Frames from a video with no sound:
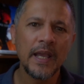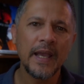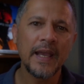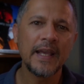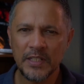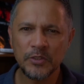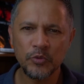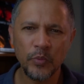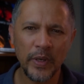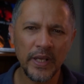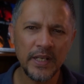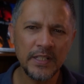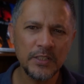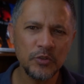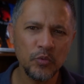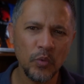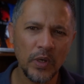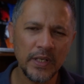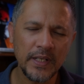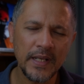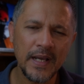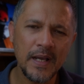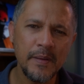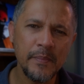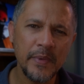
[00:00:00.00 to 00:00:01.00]
as well as
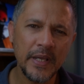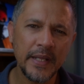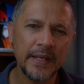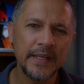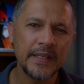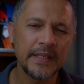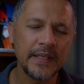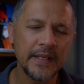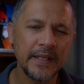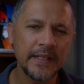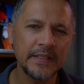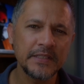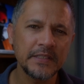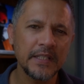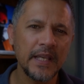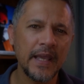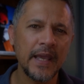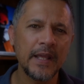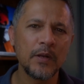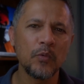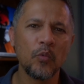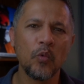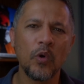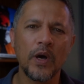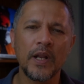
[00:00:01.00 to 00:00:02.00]
what are my regrets
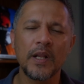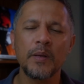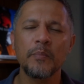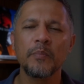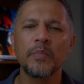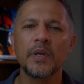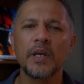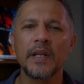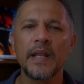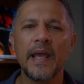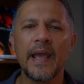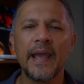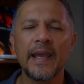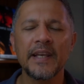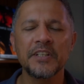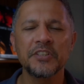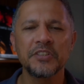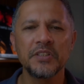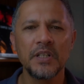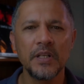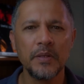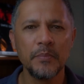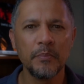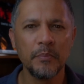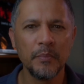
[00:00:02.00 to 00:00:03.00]
and what I'm going to
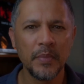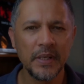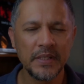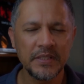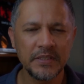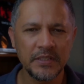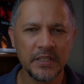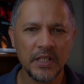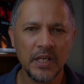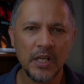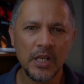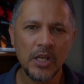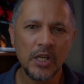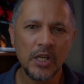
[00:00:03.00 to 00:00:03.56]
actually miss